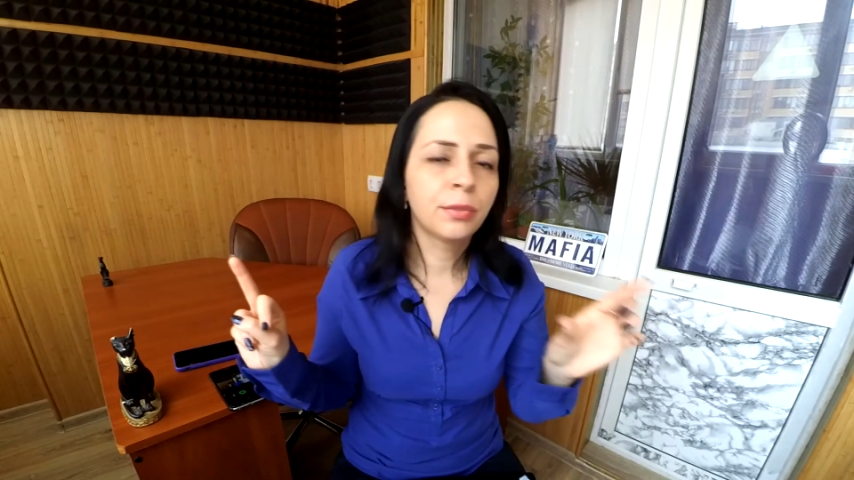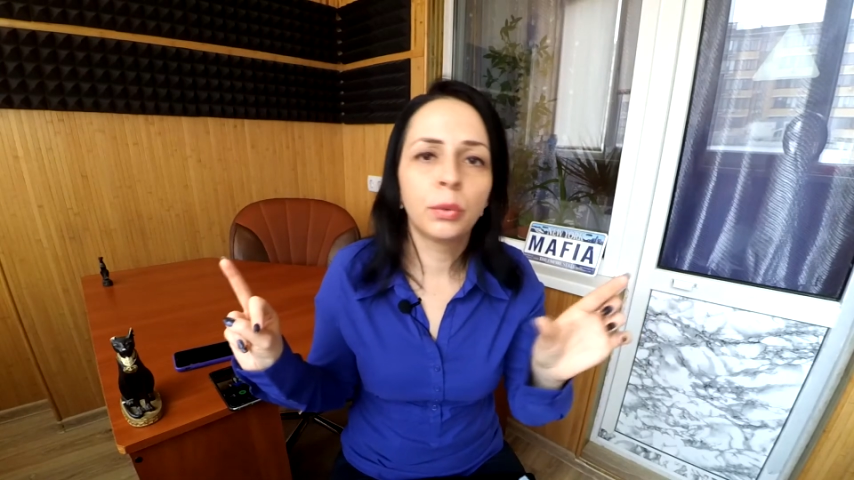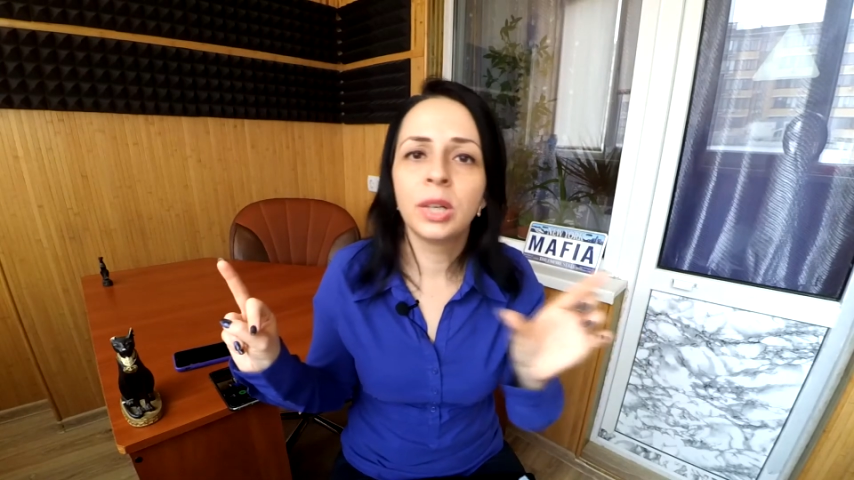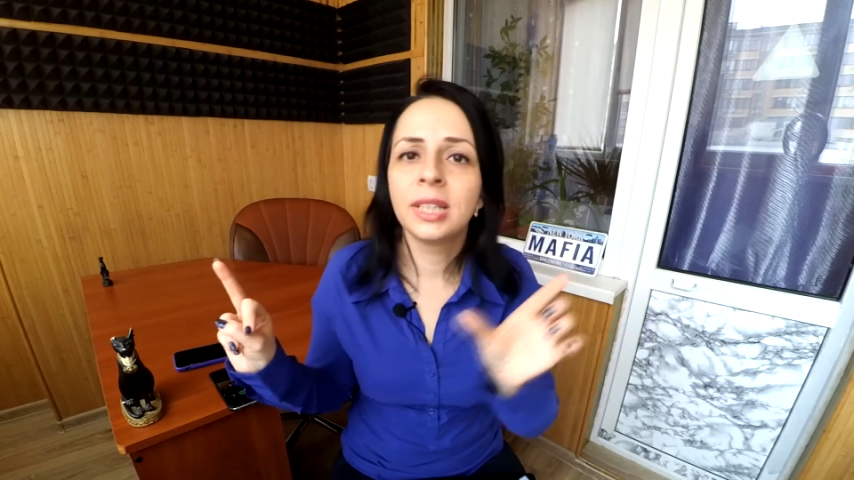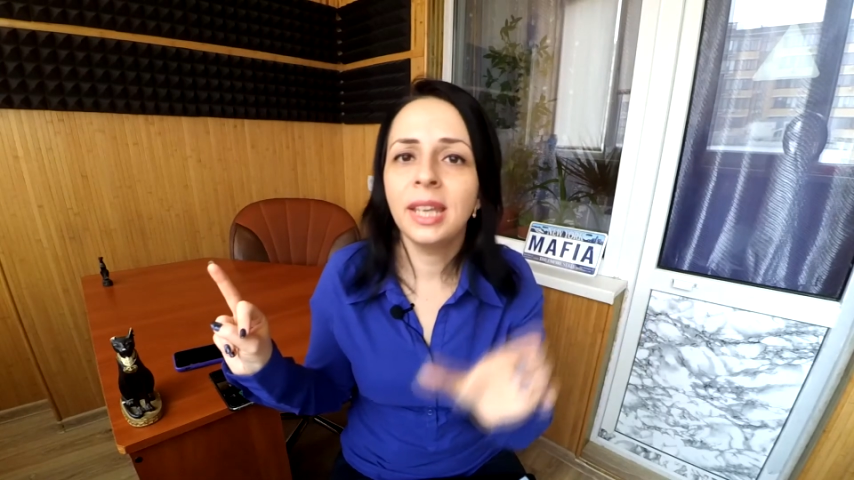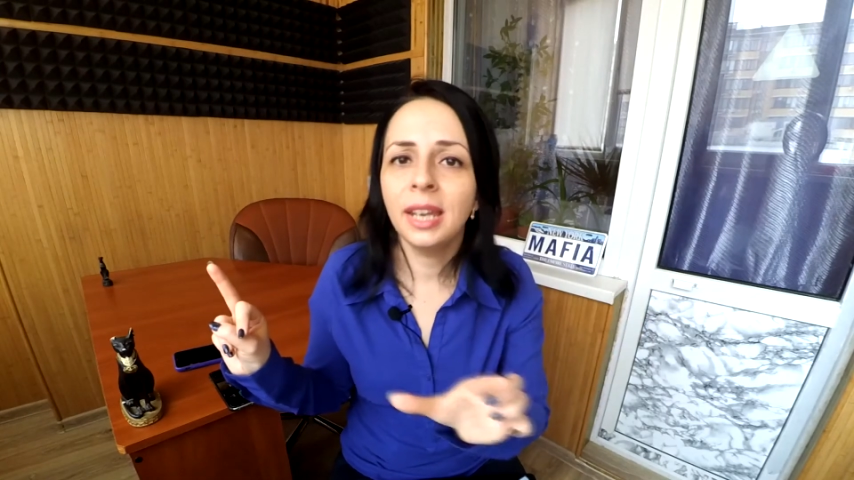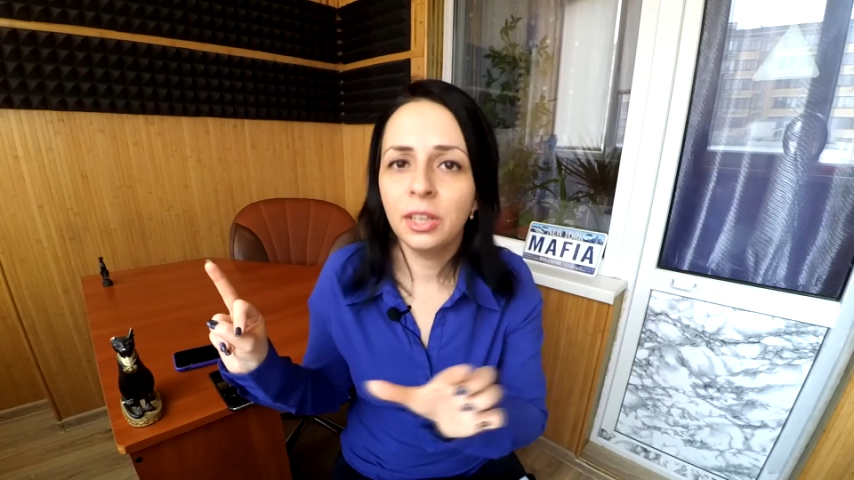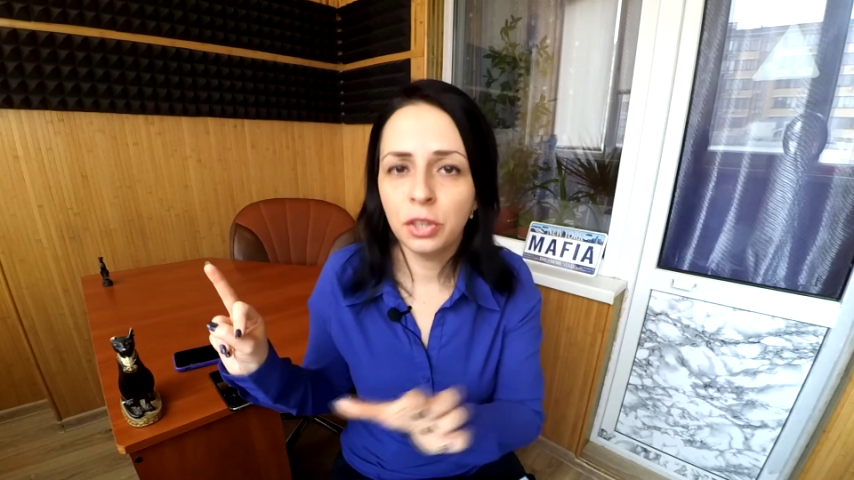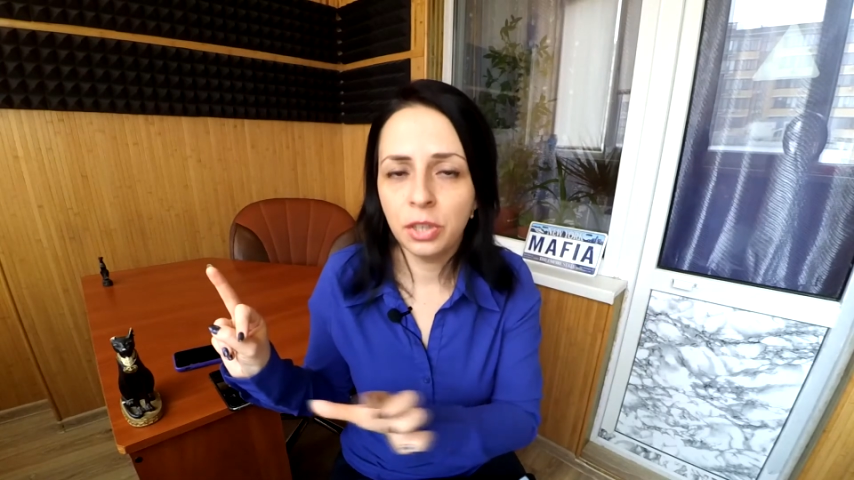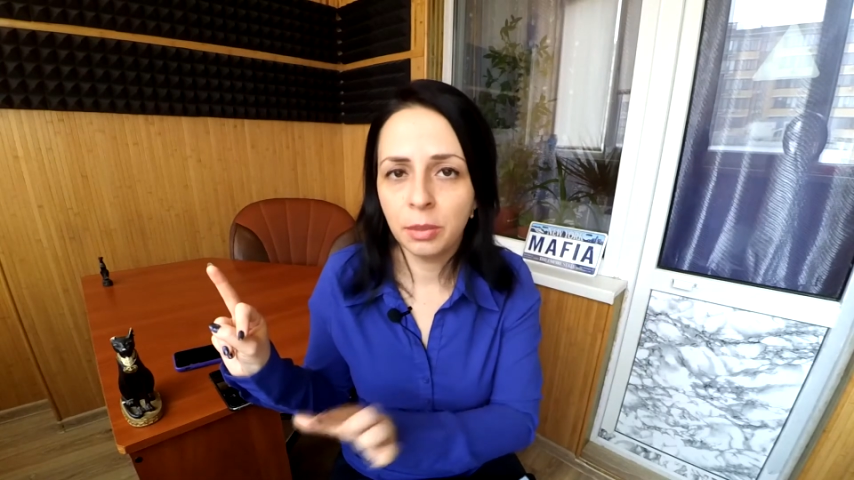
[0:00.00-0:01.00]
for a data
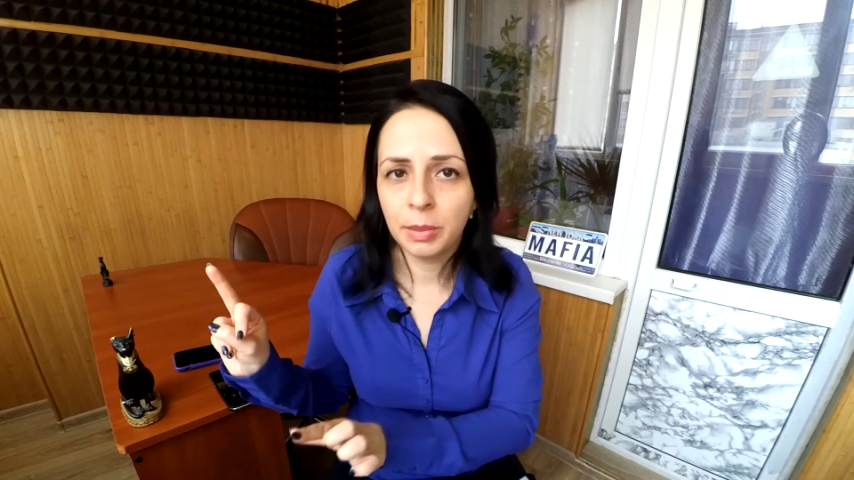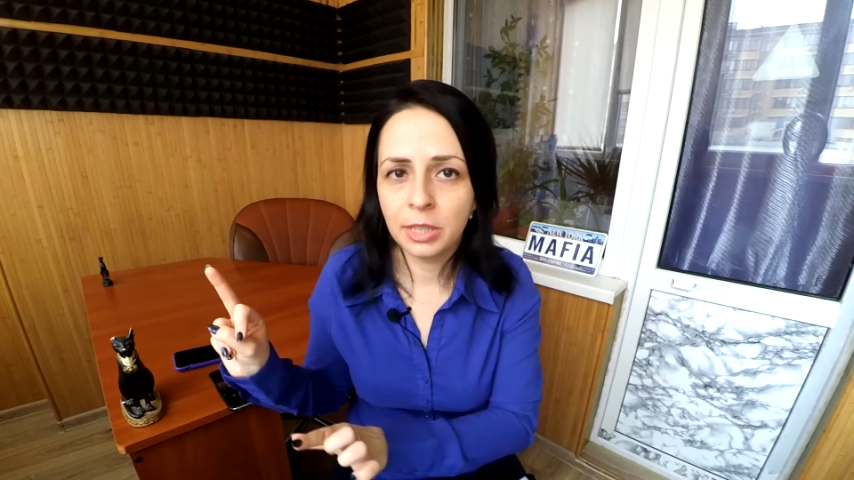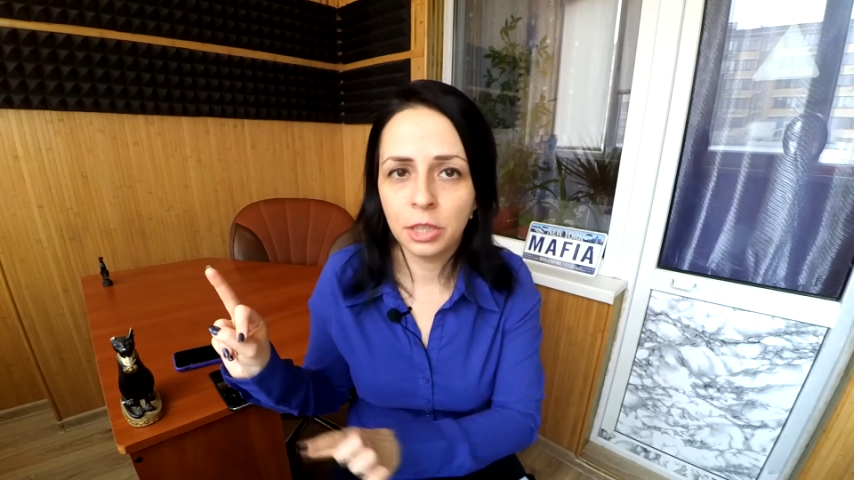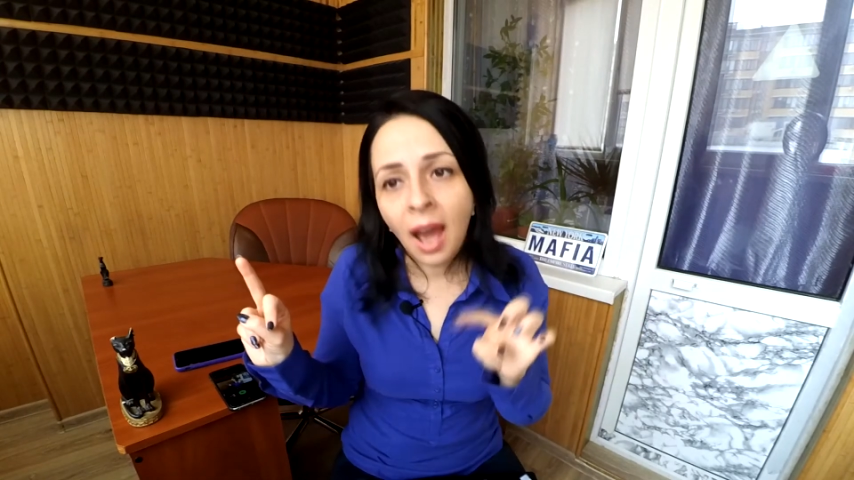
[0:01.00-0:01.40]
engineer position.